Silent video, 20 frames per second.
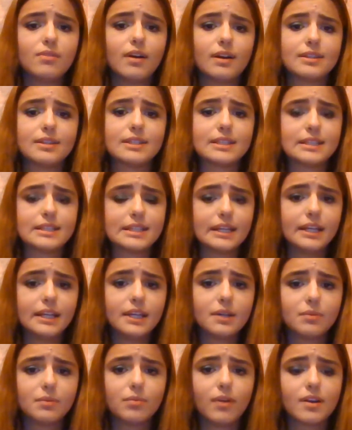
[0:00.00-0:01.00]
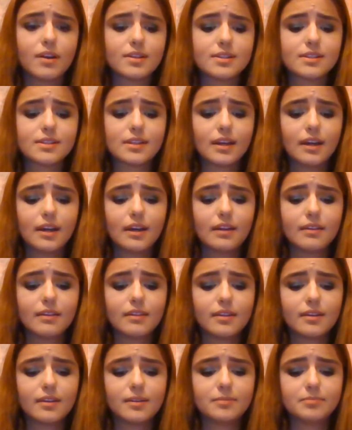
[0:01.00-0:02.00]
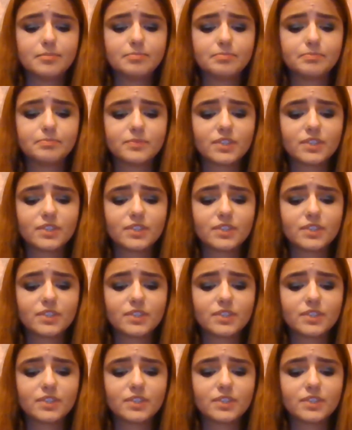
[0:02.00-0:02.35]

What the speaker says: at stake was the